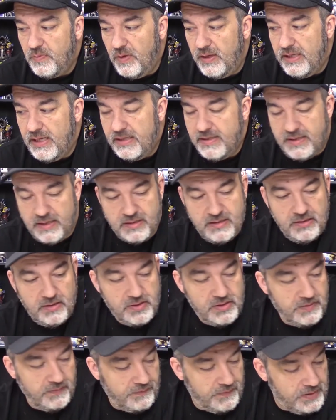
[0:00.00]
one that's
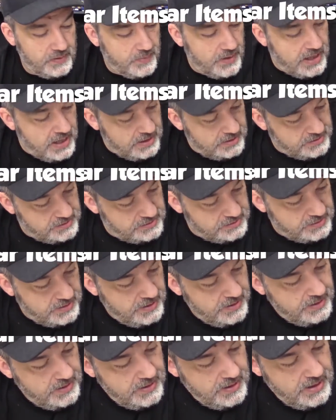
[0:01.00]
exclusive for the box.
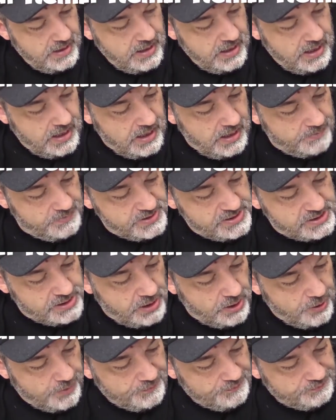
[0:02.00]

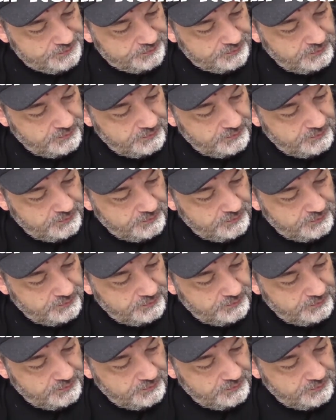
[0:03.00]
So